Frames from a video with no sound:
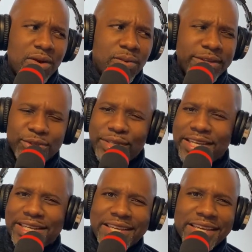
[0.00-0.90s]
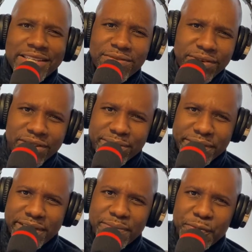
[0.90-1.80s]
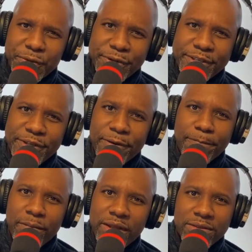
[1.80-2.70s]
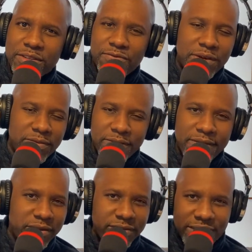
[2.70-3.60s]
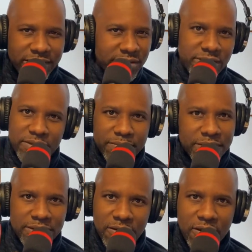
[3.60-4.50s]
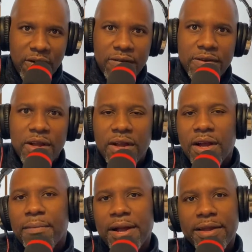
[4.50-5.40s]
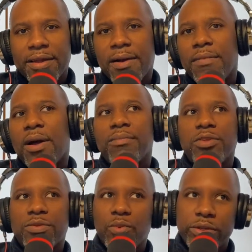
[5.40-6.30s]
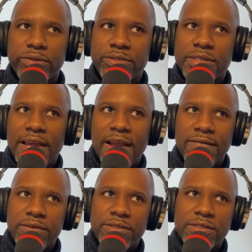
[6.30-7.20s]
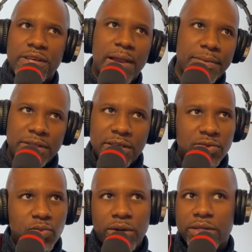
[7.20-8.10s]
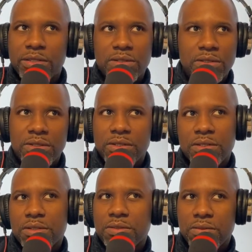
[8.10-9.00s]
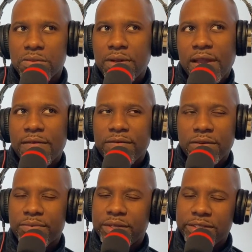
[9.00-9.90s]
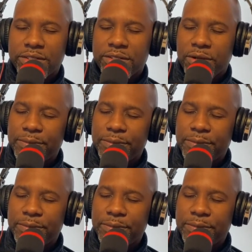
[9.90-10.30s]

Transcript: Western kid gets for Christmas anymore. My just frame of reference for that is just completely off. I'm just more used to the average Japanese 1-2 handful of presents.